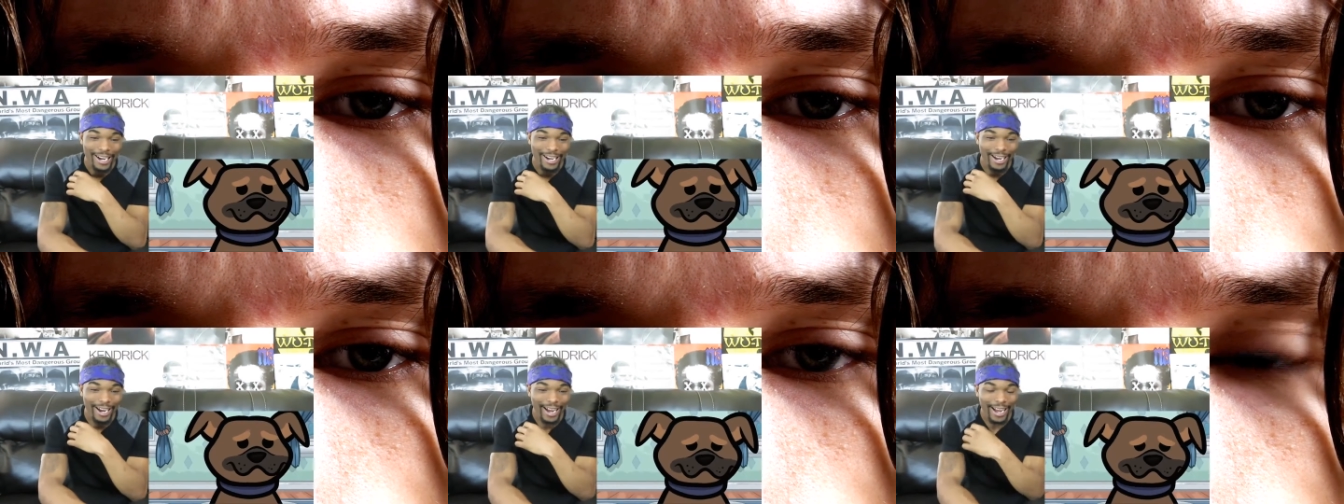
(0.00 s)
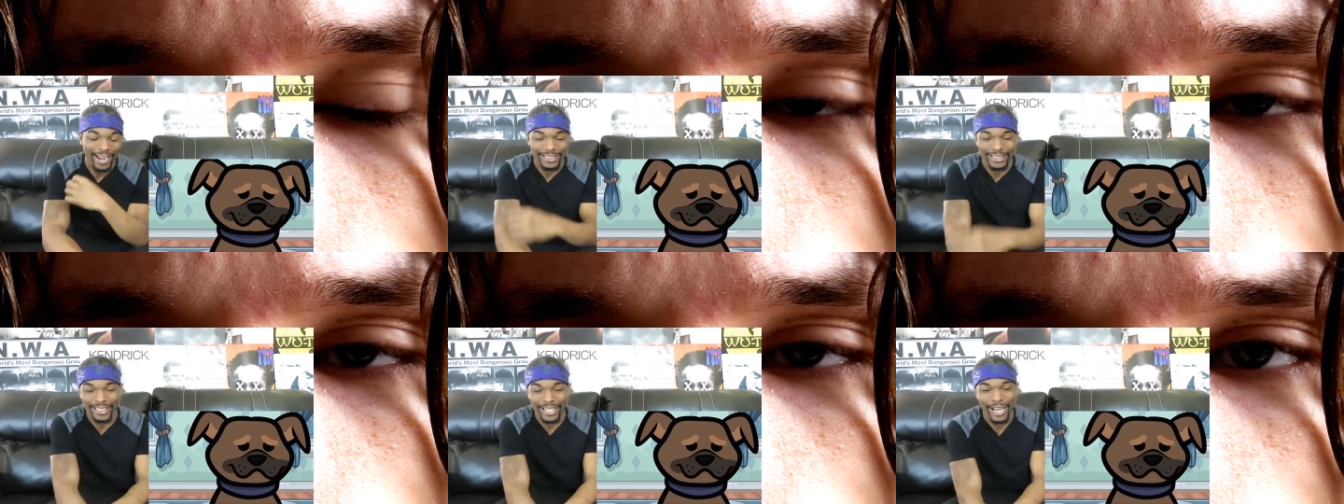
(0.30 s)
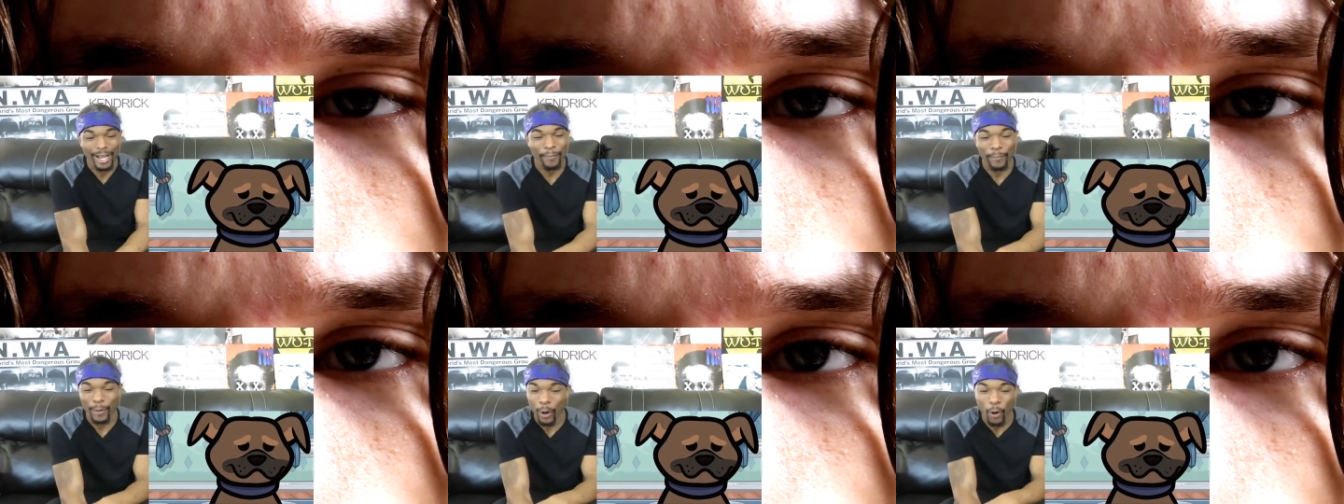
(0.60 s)
God
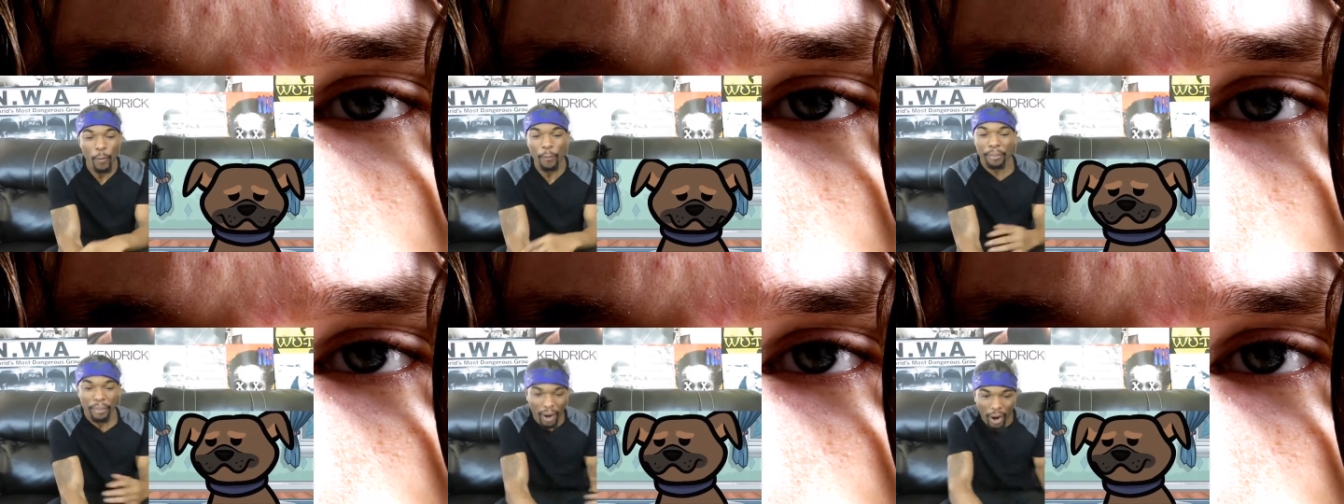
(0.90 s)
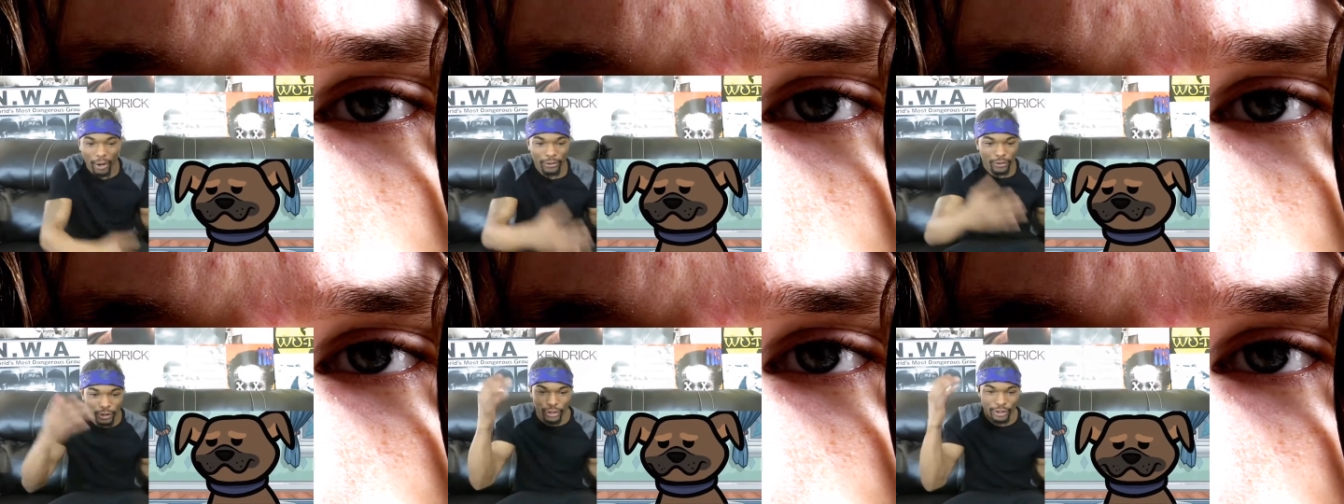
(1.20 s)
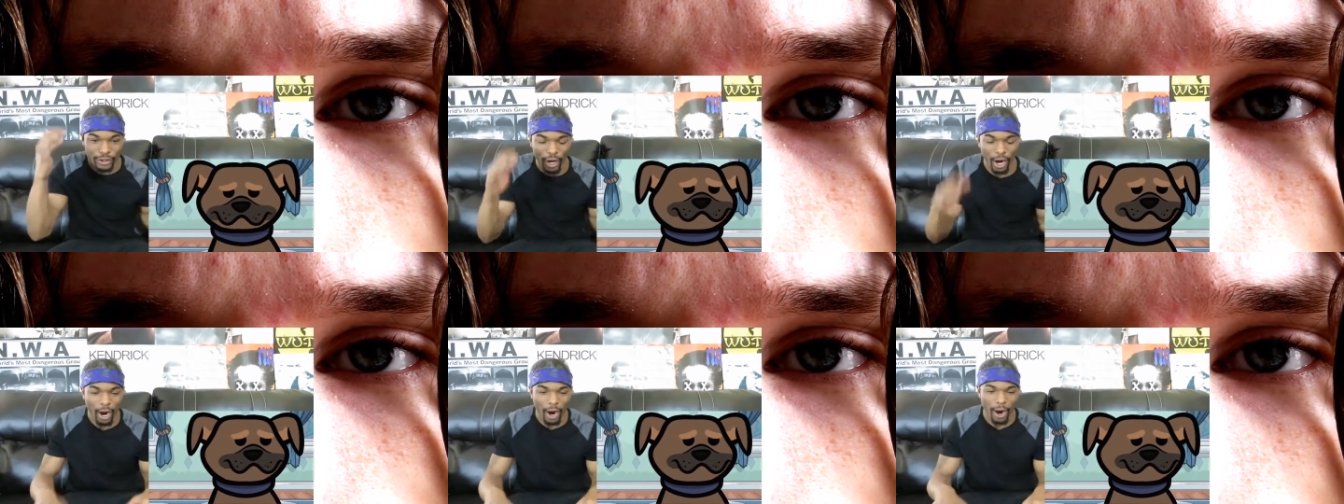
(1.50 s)
damn it, who popped
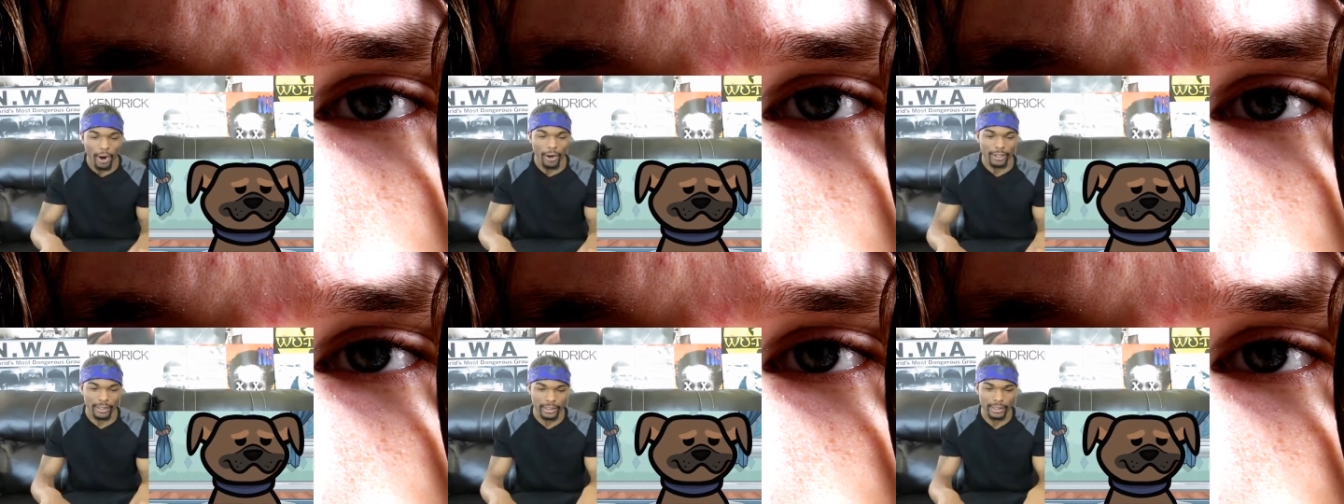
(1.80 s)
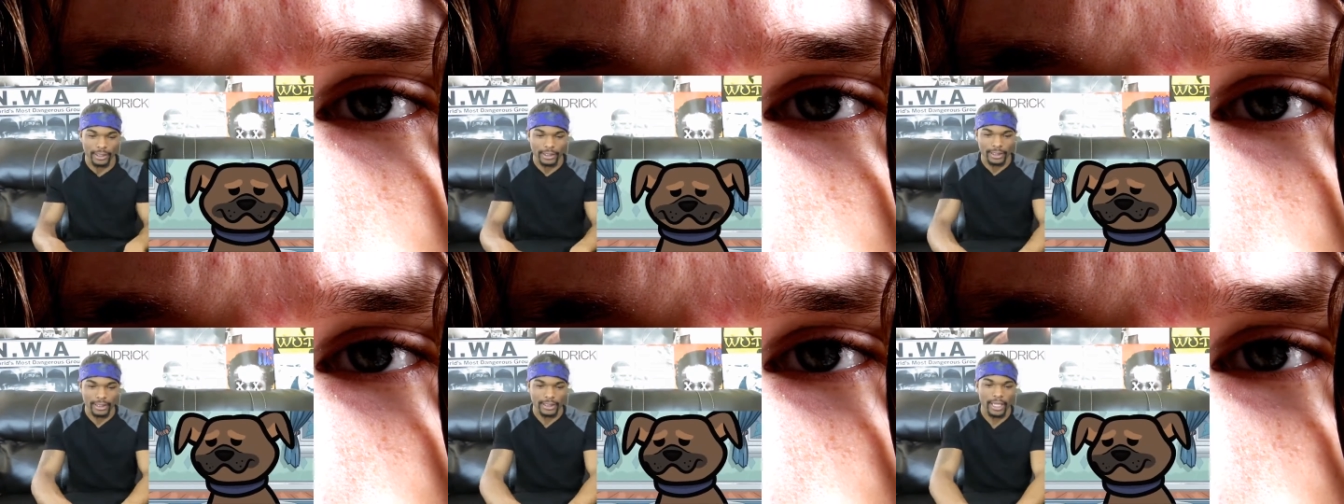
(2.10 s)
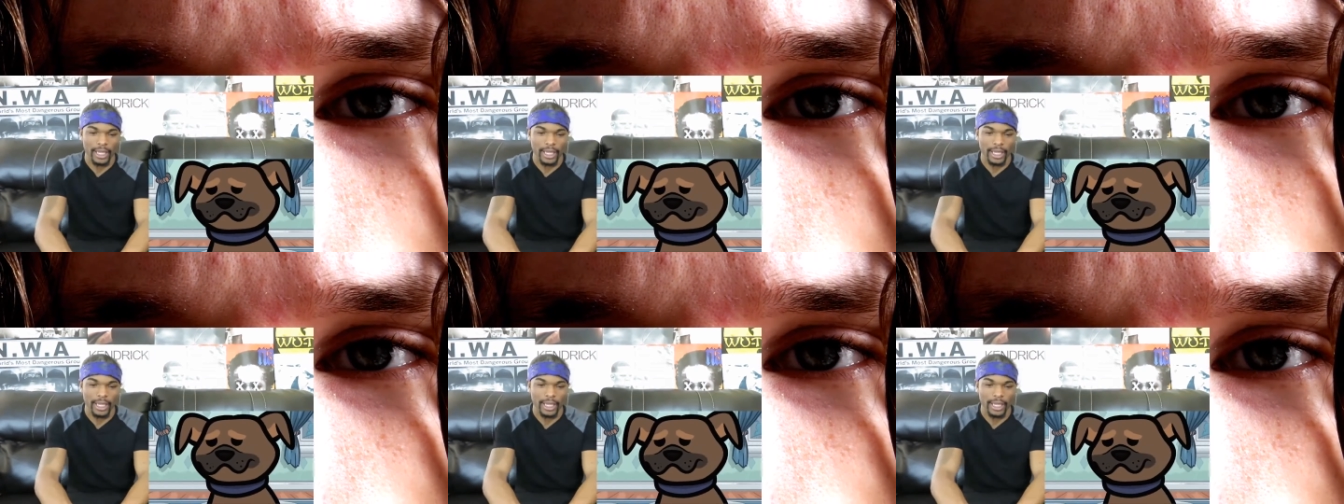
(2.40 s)
the dog?